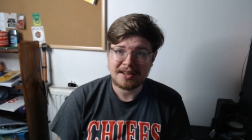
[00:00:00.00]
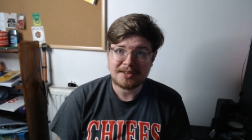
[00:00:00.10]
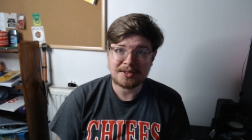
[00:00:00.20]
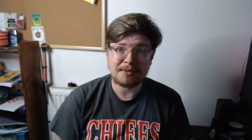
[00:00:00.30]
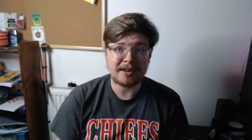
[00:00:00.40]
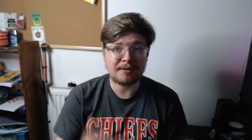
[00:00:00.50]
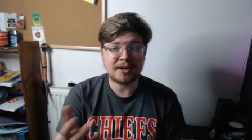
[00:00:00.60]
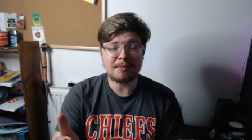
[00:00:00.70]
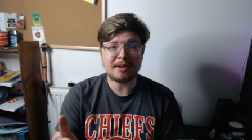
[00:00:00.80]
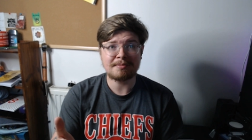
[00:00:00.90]
So thank you for
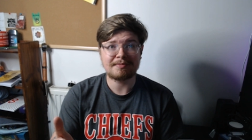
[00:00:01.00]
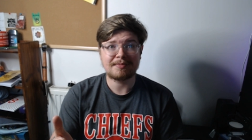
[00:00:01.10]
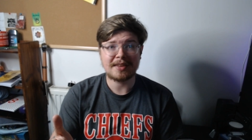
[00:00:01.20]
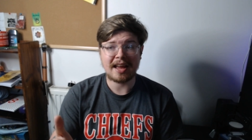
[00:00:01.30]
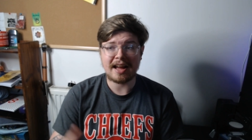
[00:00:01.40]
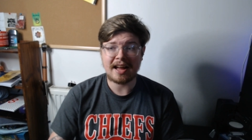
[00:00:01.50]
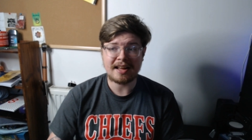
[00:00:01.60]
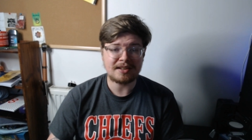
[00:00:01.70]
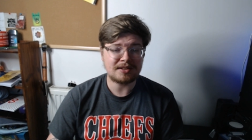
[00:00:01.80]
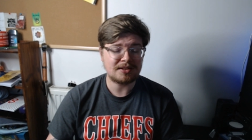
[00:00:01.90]
coming
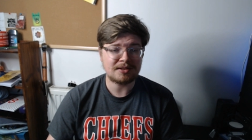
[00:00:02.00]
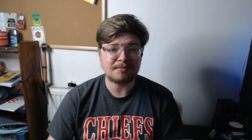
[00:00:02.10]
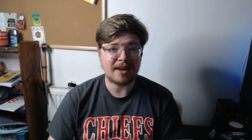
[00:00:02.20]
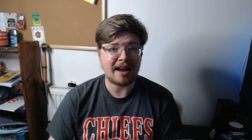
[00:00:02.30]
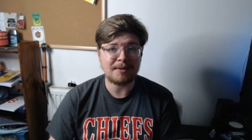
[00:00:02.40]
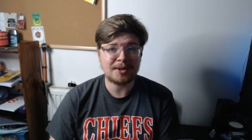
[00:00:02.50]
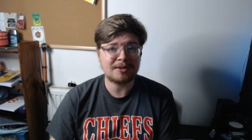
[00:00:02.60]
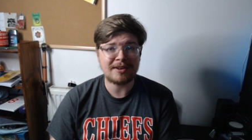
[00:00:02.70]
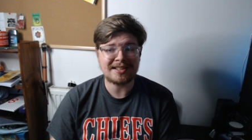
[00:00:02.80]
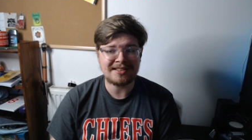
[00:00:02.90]
and have a good
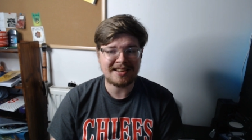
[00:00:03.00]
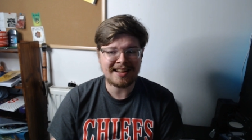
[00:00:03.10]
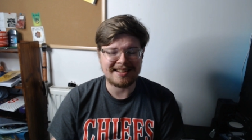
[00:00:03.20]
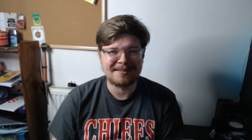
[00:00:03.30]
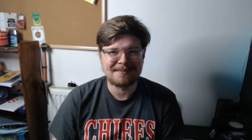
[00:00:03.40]
rest of your day.